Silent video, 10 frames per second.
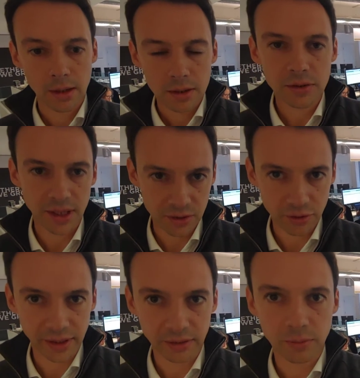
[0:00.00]
So that's
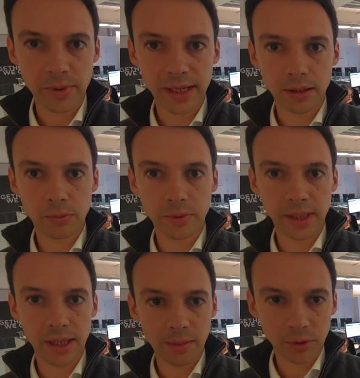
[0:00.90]
correct.
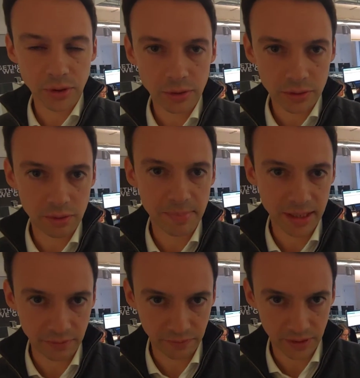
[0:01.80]
We aim to use the
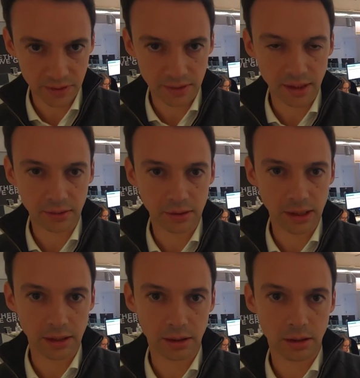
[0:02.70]
benefits that
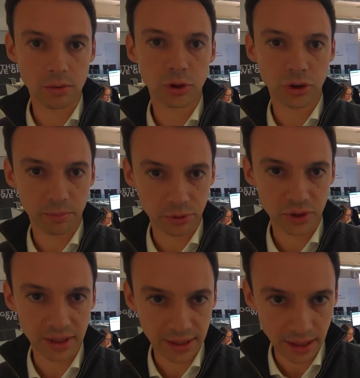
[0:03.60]
a commercial
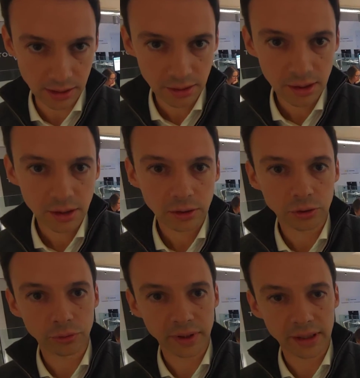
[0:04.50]
approach can take
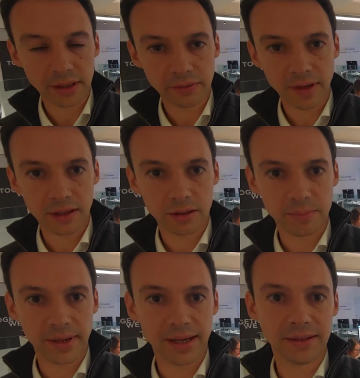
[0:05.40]
to really
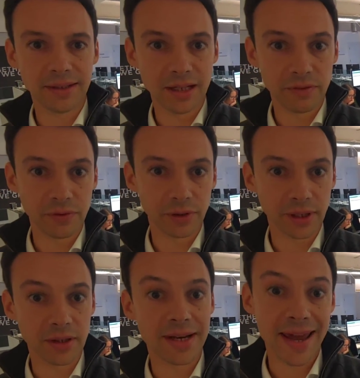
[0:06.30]
develop and
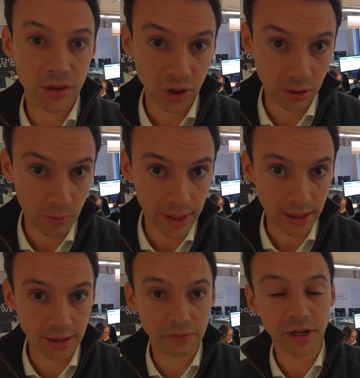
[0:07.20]
deliver in an agile
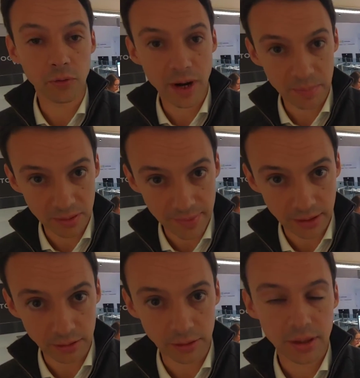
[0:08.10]
way, in a very rapid
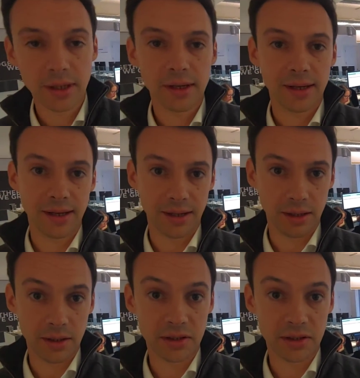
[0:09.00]
manner, a